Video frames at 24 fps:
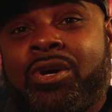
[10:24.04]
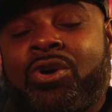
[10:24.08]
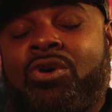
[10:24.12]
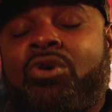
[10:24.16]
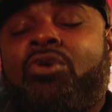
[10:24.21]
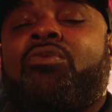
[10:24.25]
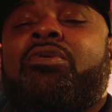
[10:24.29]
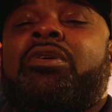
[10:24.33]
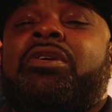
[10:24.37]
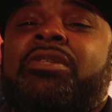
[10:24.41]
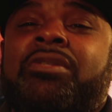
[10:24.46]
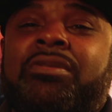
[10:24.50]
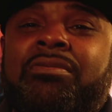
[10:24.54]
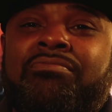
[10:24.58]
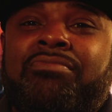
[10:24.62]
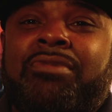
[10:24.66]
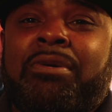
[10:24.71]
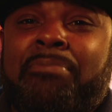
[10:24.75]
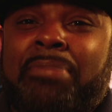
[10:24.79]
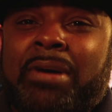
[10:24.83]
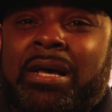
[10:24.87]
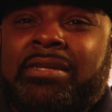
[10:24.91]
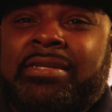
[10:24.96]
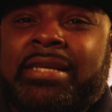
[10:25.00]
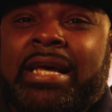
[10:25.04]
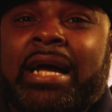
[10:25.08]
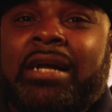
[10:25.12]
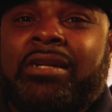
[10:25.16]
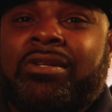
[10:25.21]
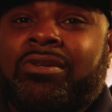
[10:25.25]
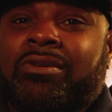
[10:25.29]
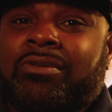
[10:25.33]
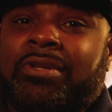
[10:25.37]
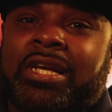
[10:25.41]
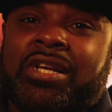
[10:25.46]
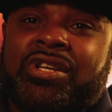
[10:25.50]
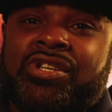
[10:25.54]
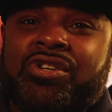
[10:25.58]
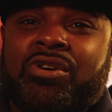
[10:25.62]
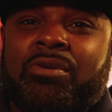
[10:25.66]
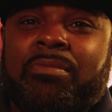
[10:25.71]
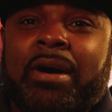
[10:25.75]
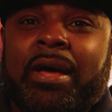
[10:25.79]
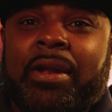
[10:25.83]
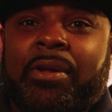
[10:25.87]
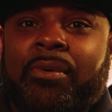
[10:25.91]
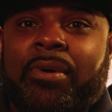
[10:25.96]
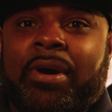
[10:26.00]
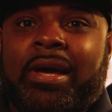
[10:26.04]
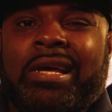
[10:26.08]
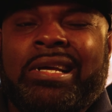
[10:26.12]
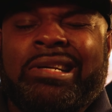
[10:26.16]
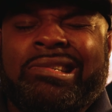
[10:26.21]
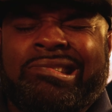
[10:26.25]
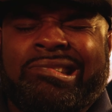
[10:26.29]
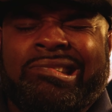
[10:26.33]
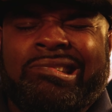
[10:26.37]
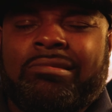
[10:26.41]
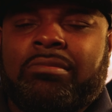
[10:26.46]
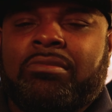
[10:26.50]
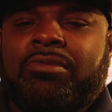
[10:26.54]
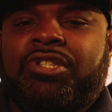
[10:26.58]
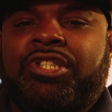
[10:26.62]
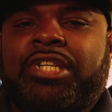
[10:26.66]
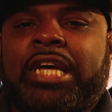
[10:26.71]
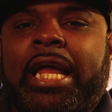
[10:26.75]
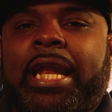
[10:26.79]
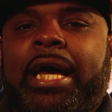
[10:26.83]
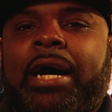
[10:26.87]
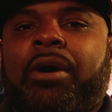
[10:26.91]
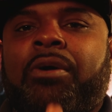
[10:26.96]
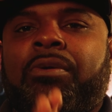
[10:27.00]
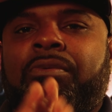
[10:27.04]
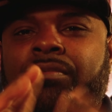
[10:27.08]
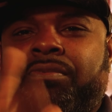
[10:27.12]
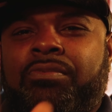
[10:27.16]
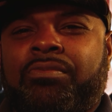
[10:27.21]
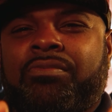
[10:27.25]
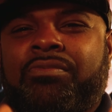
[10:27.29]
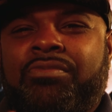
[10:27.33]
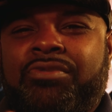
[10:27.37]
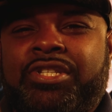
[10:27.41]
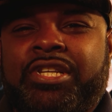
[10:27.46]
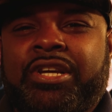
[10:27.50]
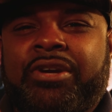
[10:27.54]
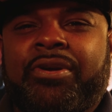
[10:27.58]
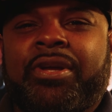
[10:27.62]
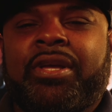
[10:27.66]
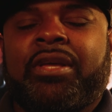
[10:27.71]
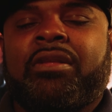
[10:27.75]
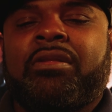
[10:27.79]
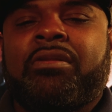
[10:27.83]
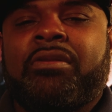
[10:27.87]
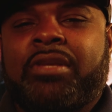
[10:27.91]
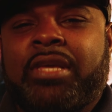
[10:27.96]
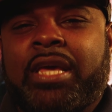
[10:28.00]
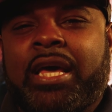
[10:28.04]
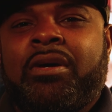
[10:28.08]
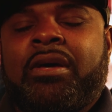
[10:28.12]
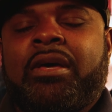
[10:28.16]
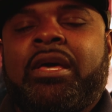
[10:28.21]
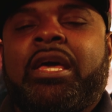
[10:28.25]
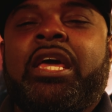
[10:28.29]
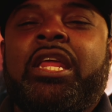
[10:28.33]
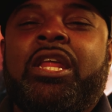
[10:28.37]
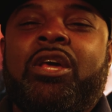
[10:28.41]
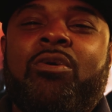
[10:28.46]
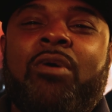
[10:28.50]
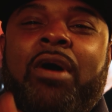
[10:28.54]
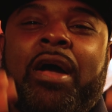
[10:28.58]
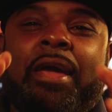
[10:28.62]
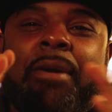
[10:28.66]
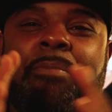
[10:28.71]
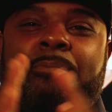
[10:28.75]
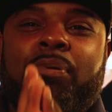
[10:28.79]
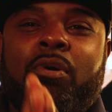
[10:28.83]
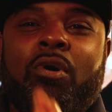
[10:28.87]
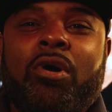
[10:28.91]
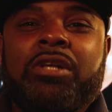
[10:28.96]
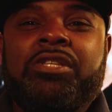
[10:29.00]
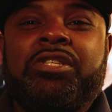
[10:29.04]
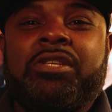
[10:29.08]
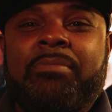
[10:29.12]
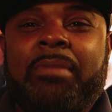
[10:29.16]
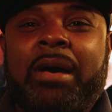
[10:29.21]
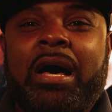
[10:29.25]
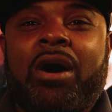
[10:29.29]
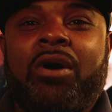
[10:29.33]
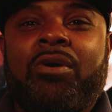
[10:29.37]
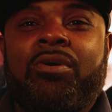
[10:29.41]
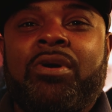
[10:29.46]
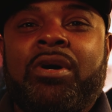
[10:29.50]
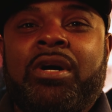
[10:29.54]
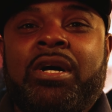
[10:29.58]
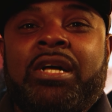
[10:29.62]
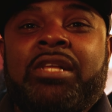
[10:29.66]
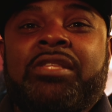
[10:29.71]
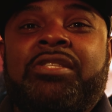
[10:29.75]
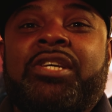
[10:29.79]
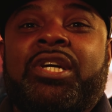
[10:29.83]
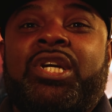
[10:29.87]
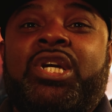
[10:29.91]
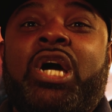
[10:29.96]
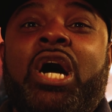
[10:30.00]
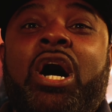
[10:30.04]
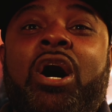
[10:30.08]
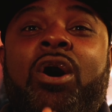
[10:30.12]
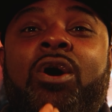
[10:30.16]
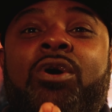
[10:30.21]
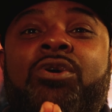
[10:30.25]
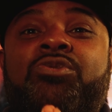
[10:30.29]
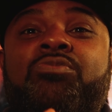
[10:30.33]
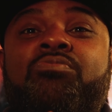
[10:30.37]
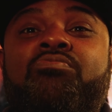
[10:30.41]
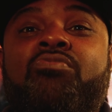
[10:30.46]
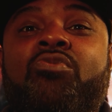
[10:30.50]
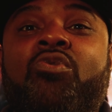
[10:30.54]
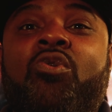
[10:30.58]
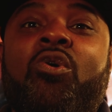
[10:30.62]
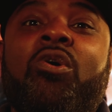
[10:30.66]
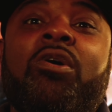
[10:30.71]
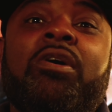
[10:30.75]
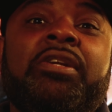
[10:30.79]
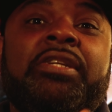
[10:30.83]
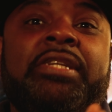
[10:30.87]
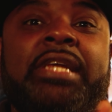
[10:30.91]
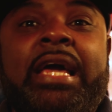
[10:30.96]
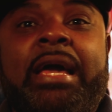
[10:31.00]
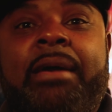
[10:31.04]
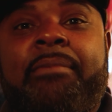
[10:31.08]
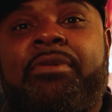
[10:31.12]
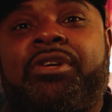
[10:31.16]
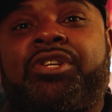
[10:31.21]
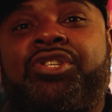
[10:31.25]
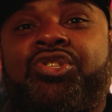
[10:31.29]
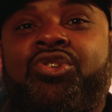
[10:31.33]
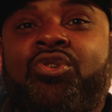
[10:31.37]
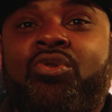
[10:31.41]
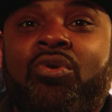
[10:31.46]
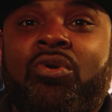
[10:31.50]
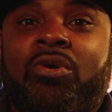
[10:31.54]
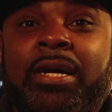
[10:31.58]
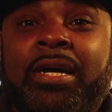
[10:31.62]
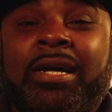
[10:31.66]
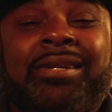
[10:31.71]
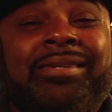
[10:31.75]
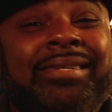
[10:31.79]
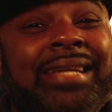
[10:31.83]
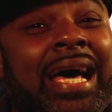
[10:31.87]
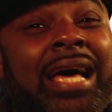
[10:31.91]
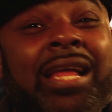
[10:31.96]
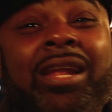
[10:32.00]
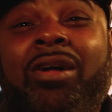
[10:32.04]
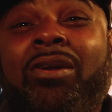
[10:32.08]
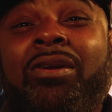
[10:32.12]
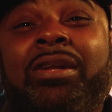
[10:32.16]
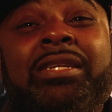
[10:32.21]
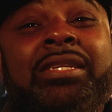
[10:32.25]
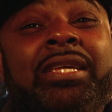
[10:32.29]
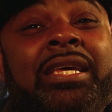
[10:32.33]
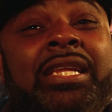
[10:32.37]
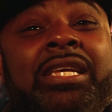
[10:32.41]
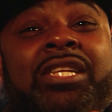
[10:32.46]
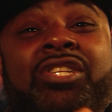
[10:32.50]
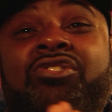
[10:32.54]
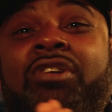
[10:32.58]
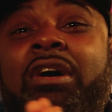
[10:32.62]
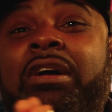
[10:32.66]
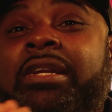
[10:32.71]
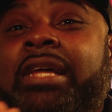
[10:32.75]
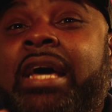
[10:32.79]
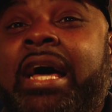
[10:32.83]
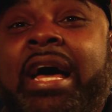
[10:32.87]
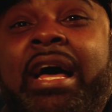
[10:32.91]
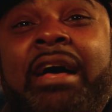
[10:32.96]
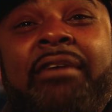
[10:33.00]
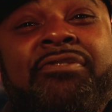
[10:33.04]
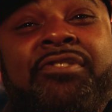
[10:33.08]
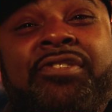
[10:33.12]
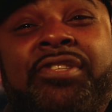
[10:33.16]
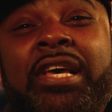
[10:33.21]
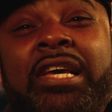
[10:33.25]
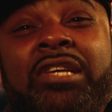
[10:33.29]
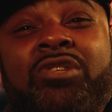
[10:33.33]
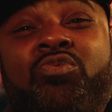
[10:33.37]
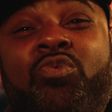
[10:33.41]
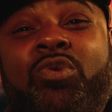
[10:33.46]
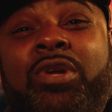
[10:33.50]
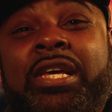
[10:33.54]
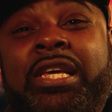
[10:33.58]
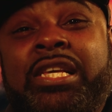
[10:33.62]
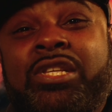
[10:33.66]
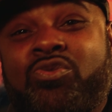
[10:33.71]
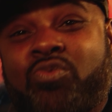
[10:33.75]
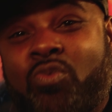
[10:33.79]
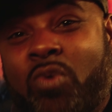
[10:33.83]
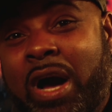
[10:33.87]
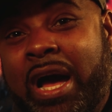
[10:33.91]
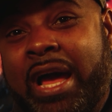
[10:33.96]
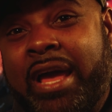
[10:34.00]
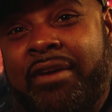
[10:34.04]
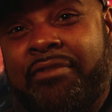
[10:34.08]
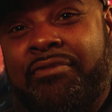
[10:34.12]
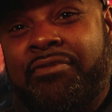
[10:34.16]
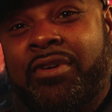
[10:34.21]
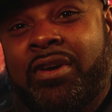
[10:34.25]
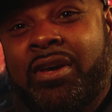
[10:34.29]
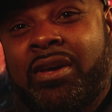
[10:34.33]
who is the best actor on that show, by the way. Shout out, Tyrion. Yeah. Anyway, points him out to cause more damage to him. Not only did he try to have sex with his wife